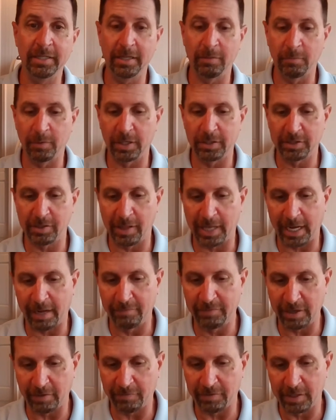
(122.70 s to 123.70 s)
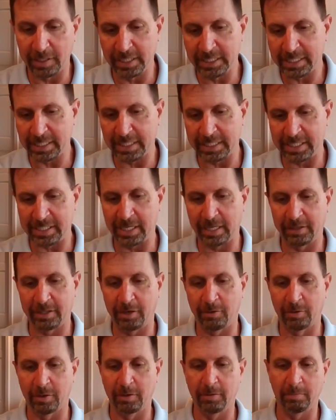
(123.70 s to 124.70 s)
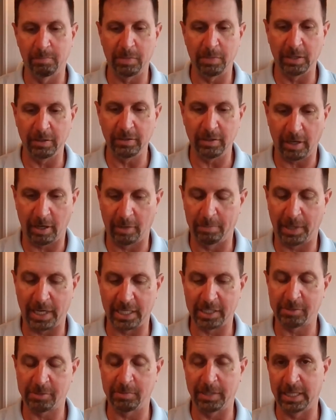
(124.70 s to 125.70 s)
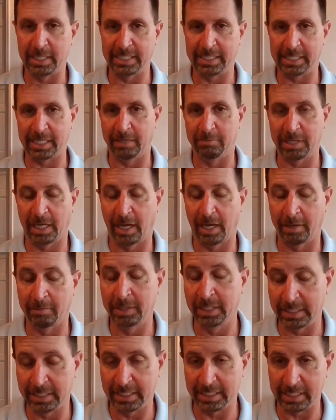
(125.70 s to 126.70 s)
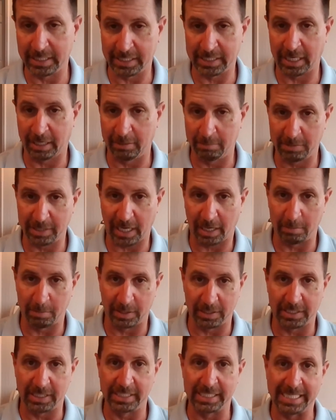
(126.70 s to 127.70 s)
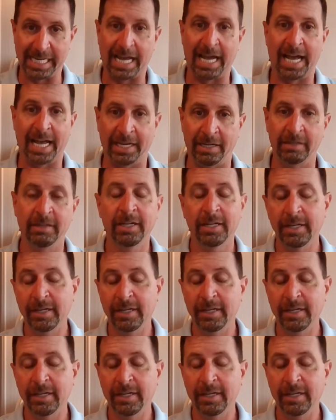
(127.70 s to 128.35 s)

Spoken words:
and what do they have different? As I said, they were built approximately the same time and it's the same type of design.